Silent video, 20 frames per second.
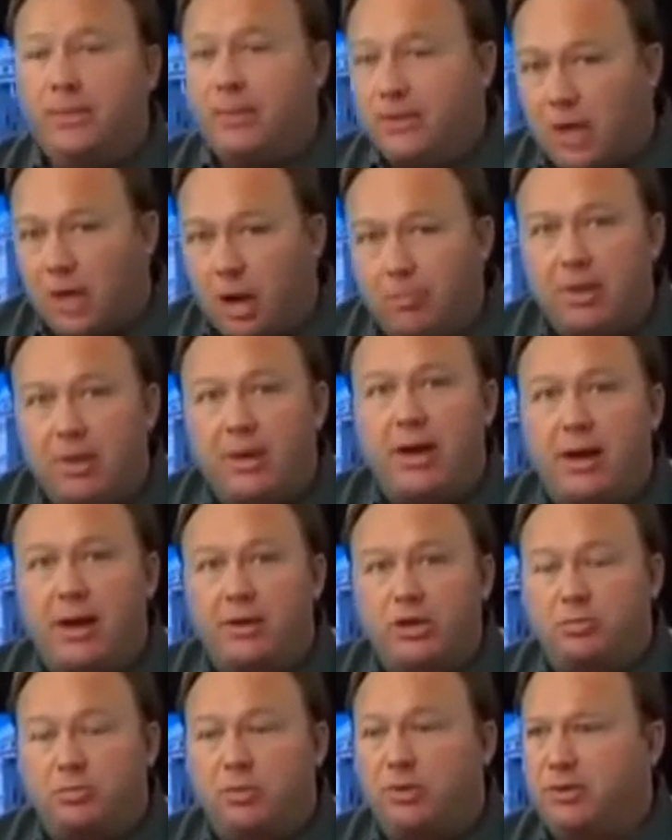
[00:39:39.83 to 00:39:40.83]
and these open
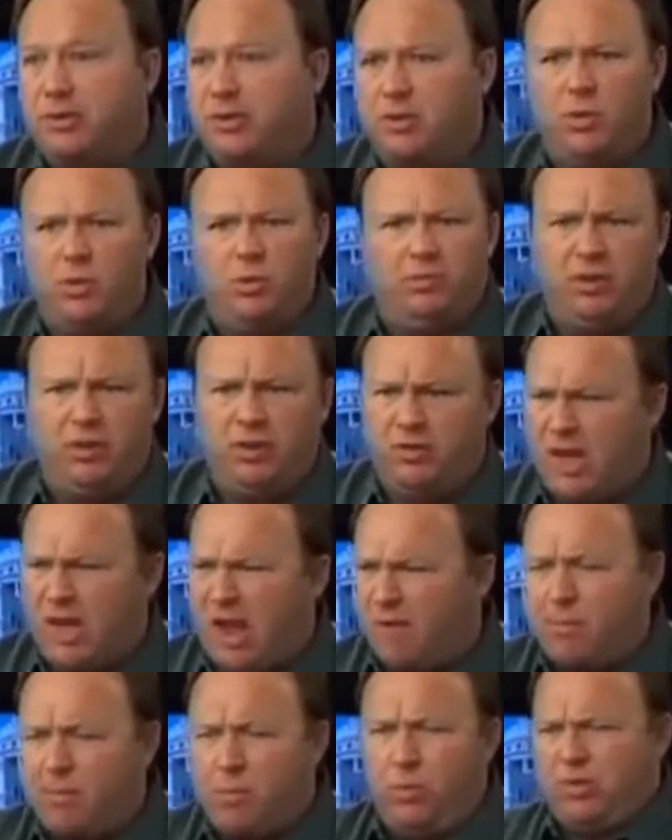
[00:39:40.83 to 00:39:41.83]
announcements that
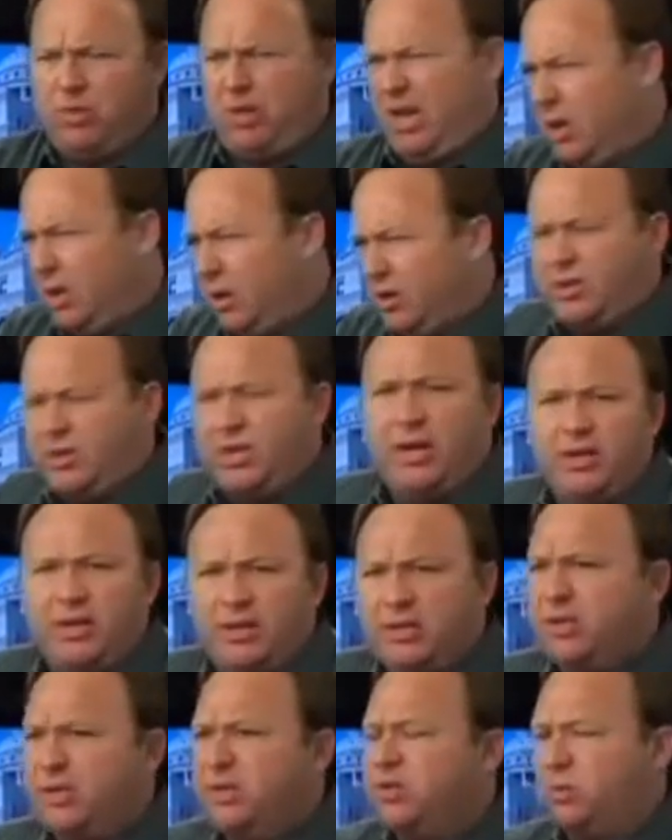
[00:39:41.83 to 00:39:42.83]
the government will kill
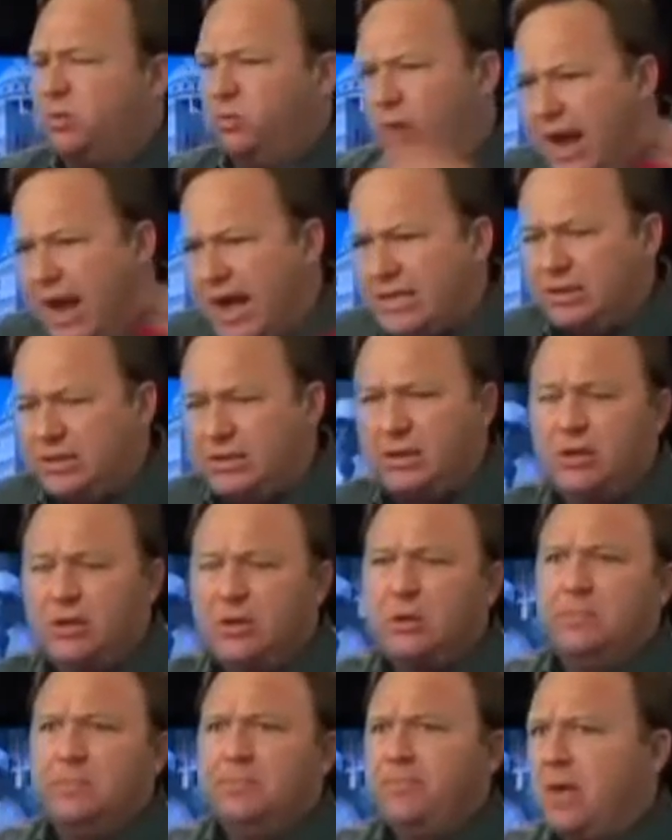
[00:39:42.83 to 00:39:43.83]
citizens, arrest.
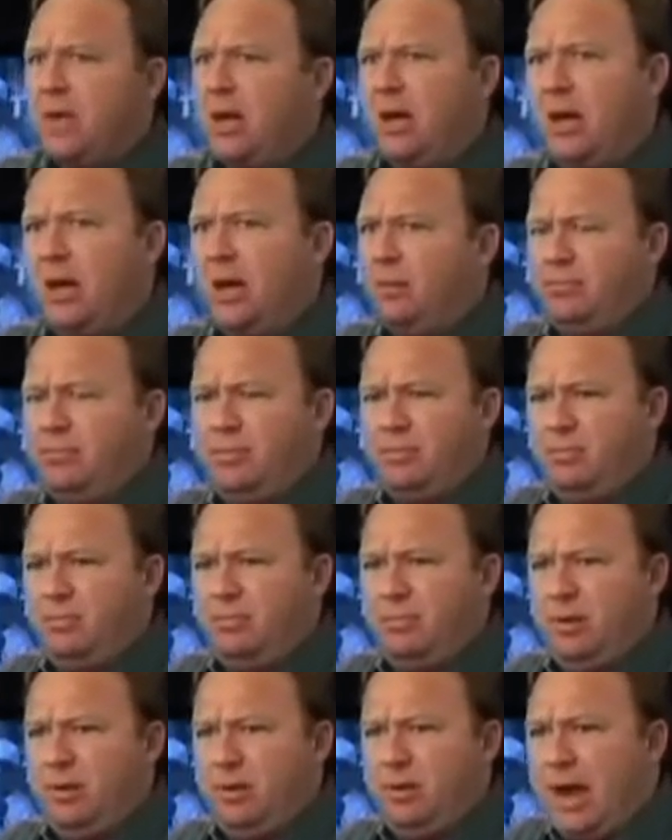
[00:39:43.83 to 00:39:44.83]

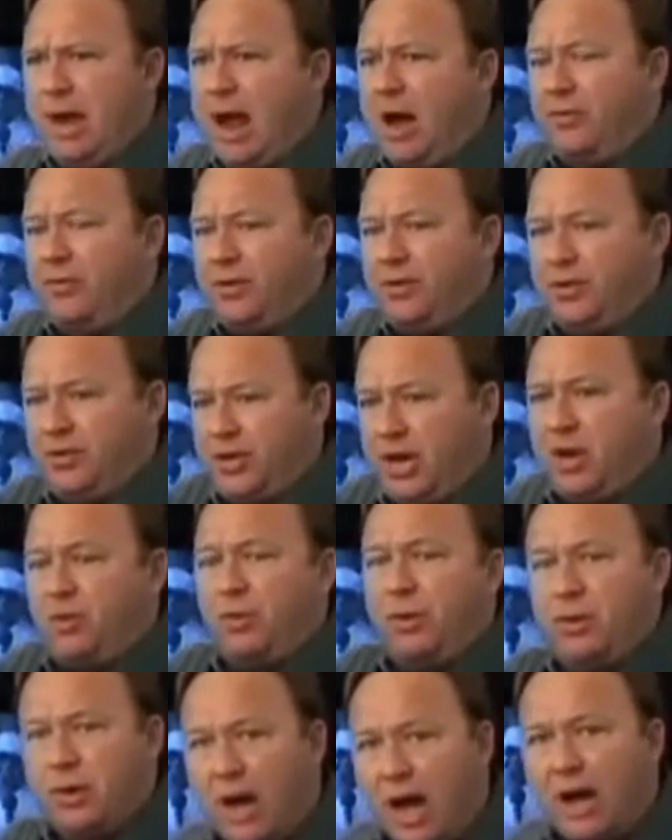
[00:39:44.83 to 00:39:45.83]
Now this
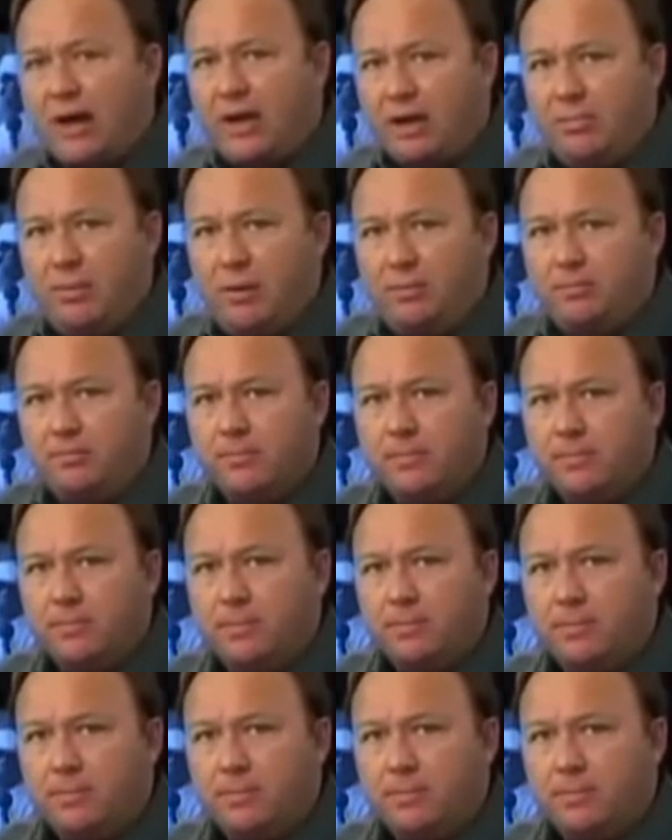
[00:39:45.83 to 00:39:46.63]
secret document,